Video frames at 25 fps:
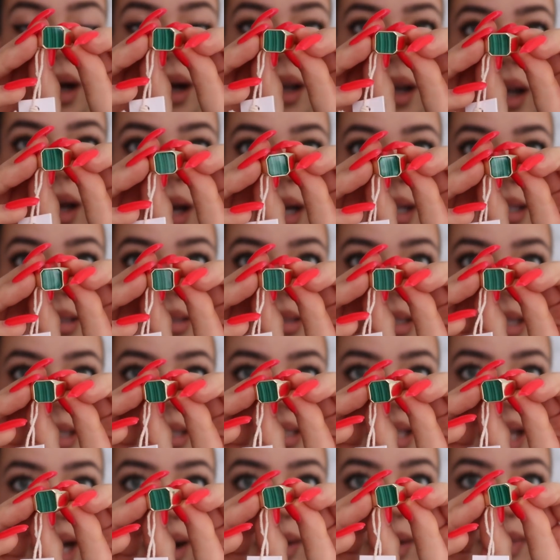colour
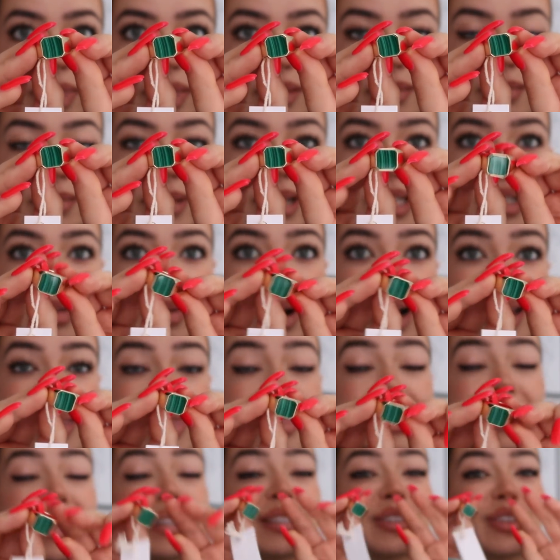detail in the middle. I
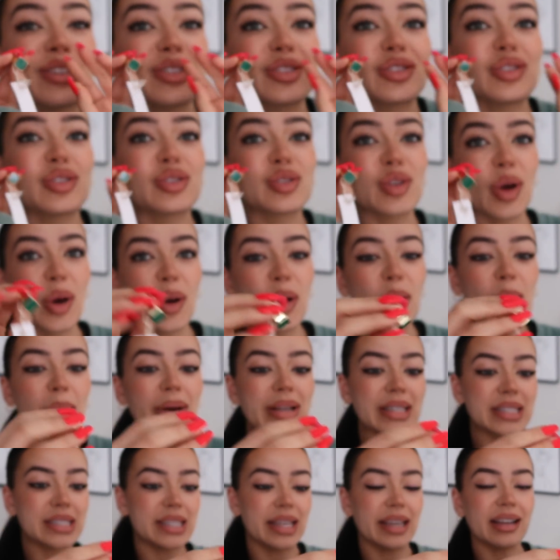think this looks so
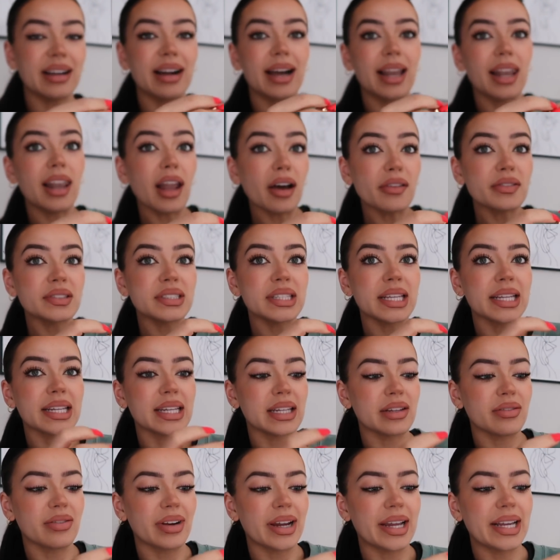sick. I love
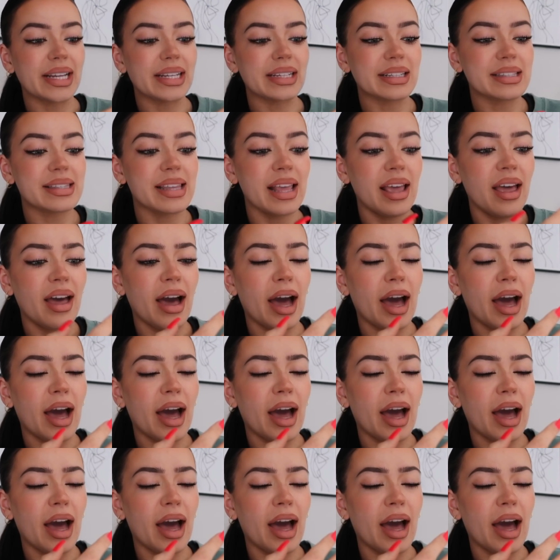signet rings.